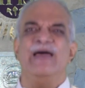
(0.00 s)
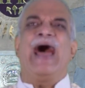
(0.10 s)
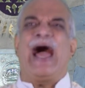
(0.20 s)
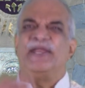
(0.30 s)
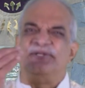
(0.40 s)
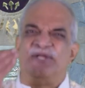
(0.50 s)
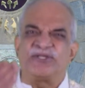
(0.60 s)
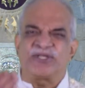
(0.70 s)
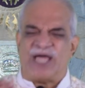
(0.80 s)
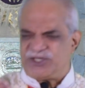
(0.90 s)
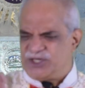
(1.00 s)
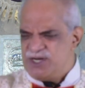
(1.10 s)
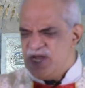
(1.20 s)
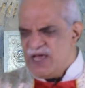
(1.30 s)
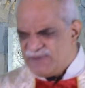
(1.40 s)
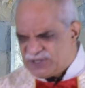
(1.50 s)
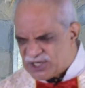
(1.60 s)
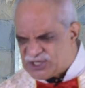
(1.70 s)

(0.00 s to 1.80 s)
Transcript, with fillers: had a discussion with the